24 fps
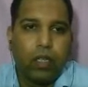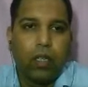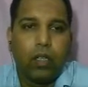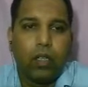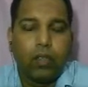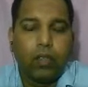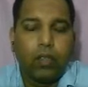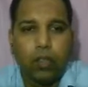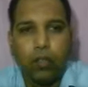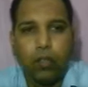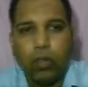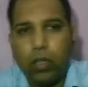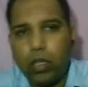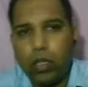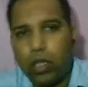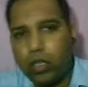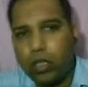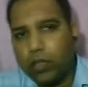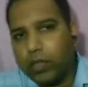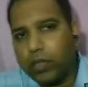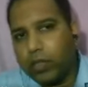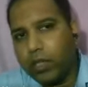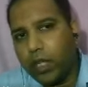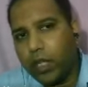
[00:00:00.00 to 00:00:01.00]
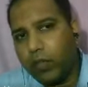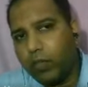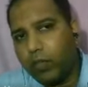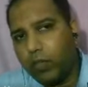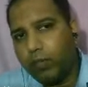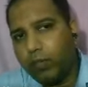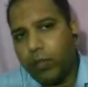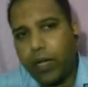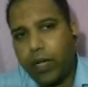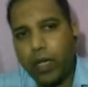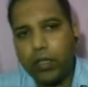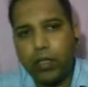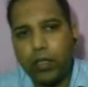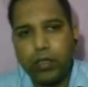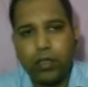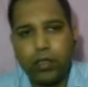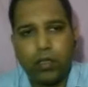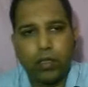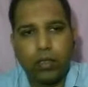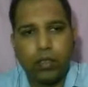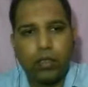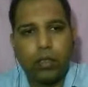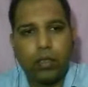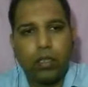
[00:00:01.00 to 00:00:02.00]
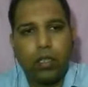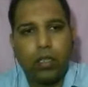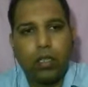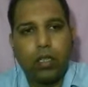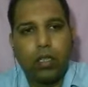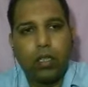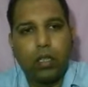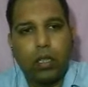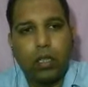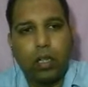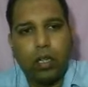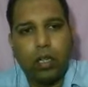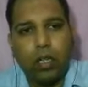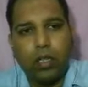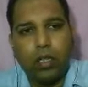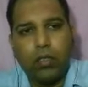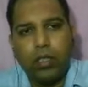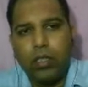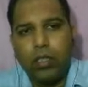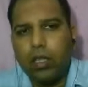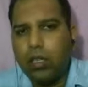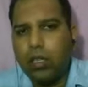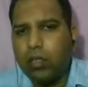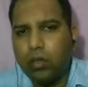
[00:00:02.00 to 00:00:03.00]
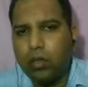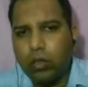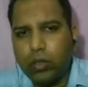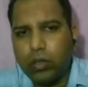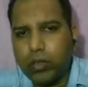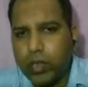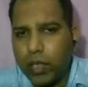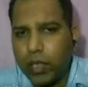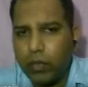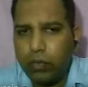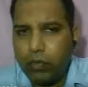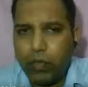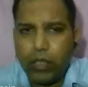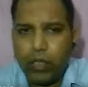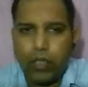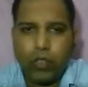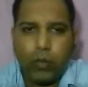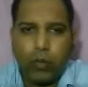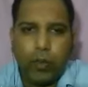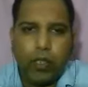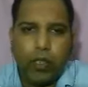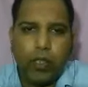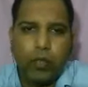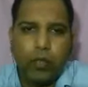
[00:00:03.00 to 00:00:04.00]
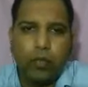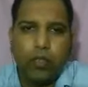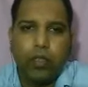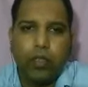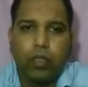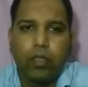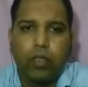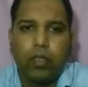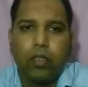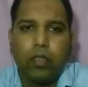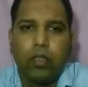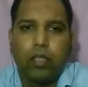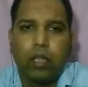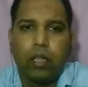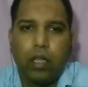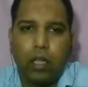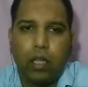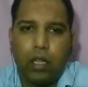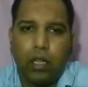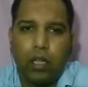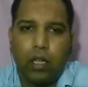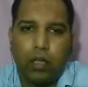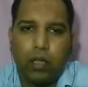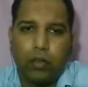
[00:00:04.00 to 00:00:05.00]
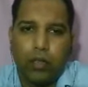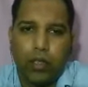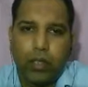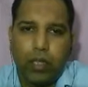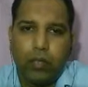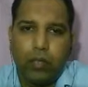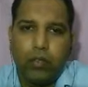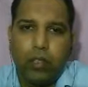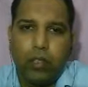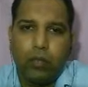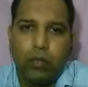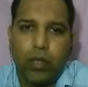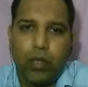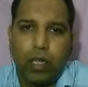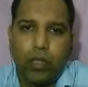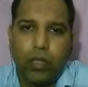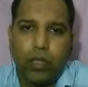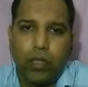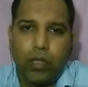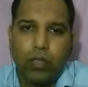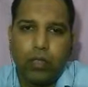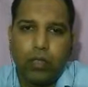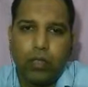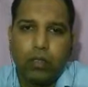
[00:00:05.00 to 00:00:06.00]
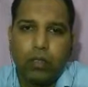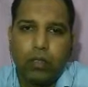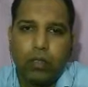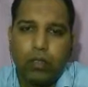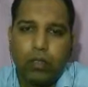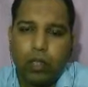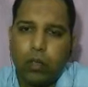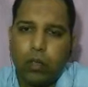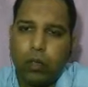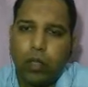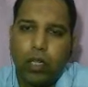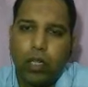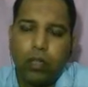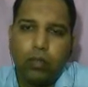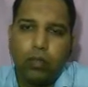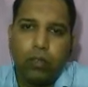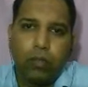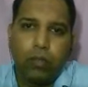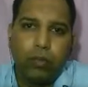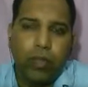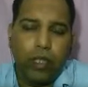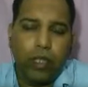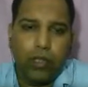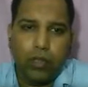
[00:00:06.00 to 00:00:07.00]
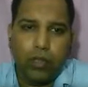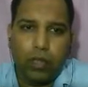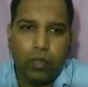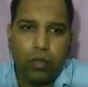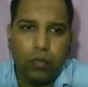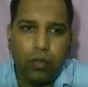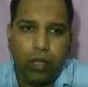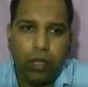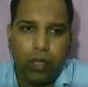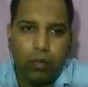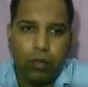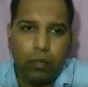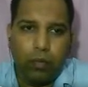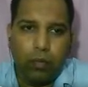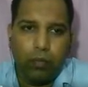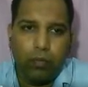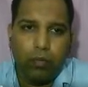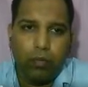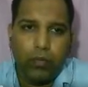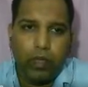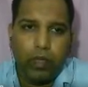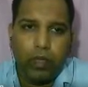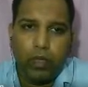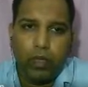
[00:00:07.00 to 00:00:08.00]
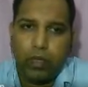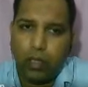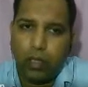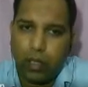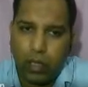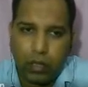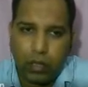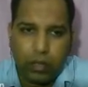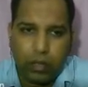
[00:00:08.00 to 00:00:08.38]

So what are the safety practices? There are no safety specific safety practices required for BSL1. And